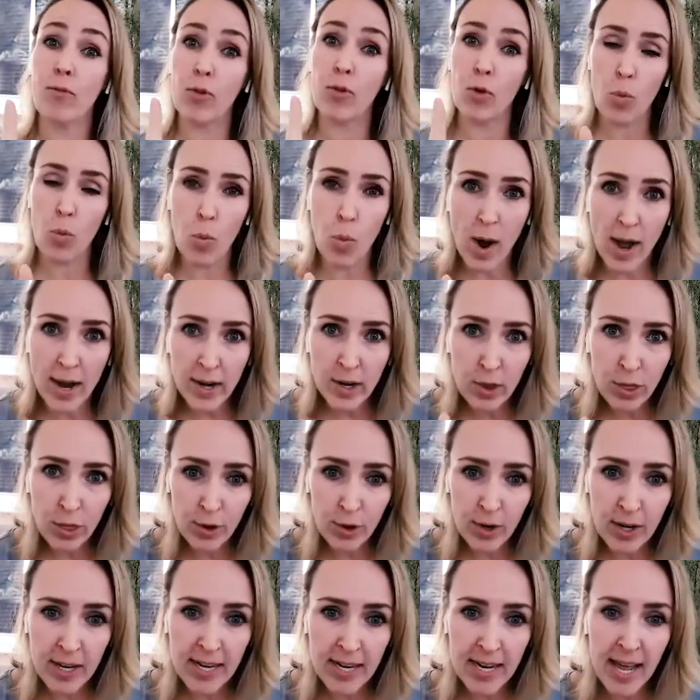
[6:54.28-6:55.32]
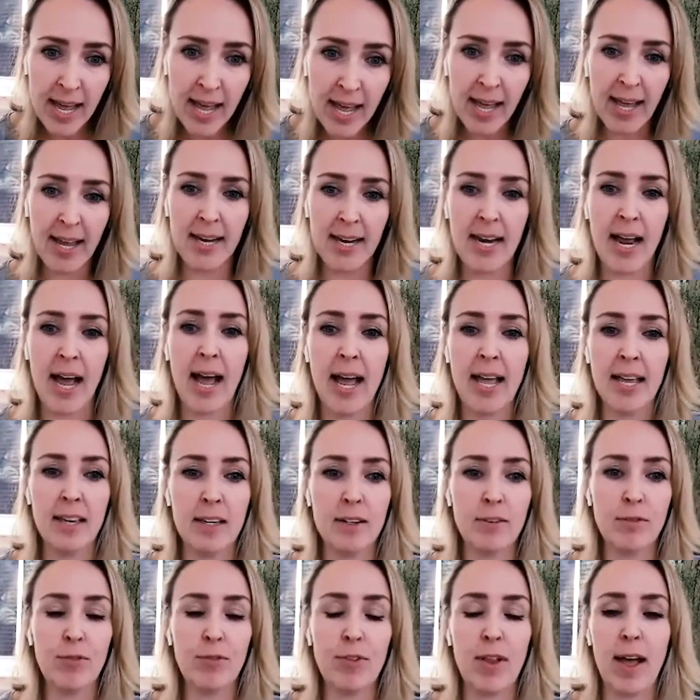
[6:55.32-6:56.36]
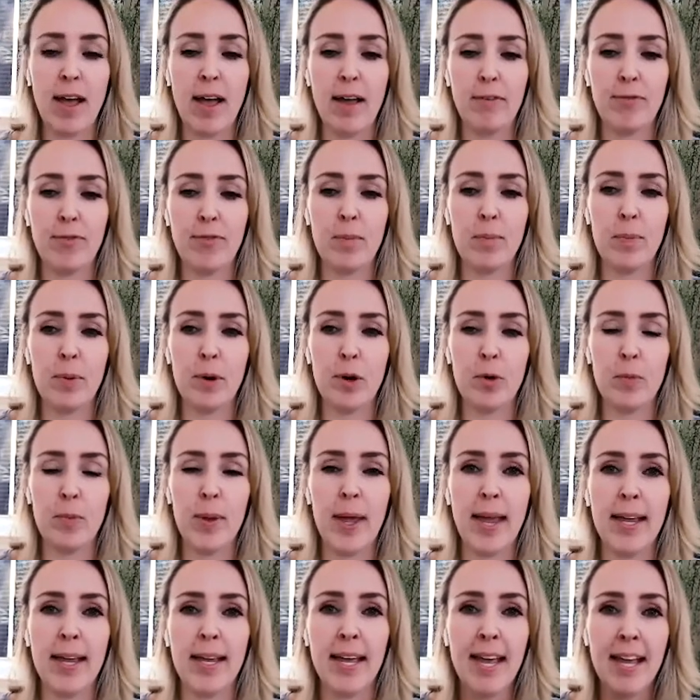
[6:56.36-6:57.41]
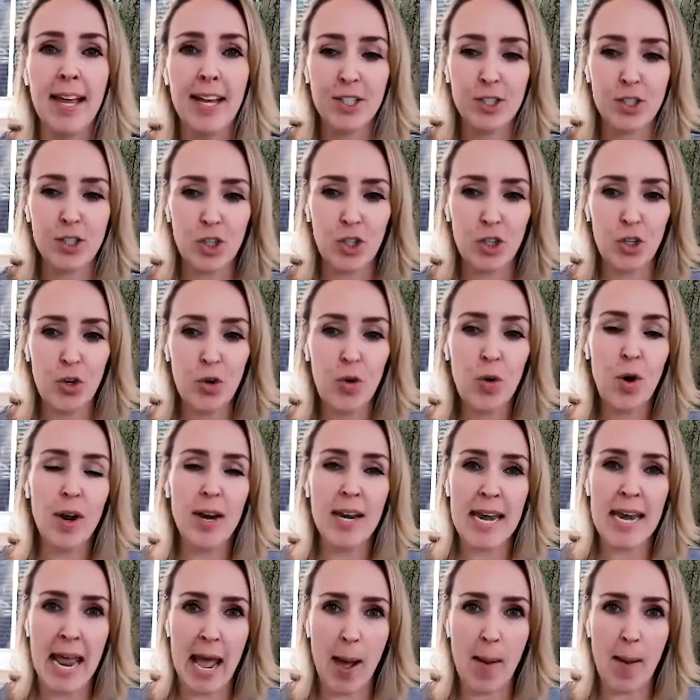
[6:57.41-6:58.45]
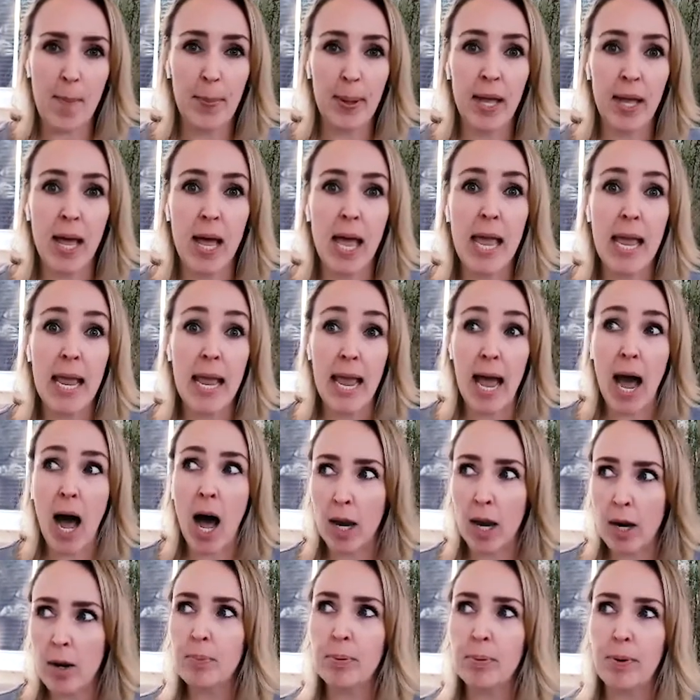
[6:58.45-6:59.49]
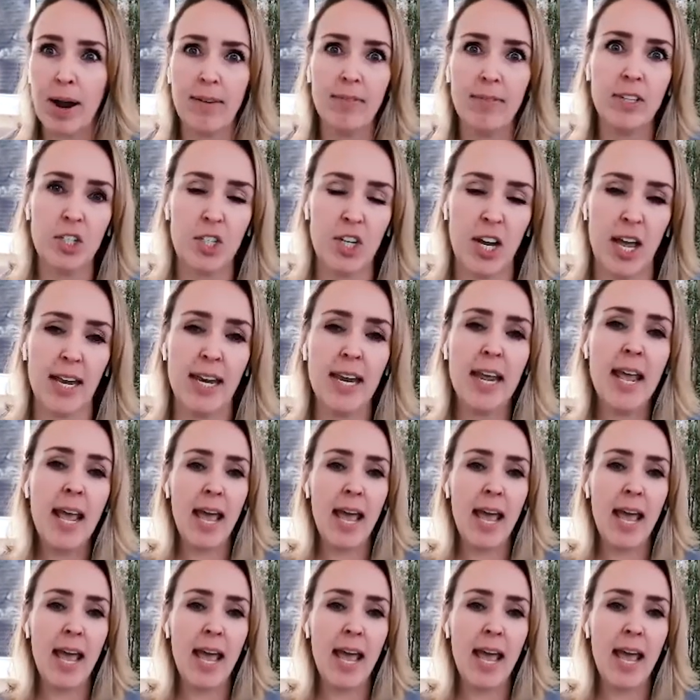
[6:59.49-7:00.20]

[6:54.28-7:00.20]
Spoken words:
for $139, I can fly from Burbank to Napa on a private jet.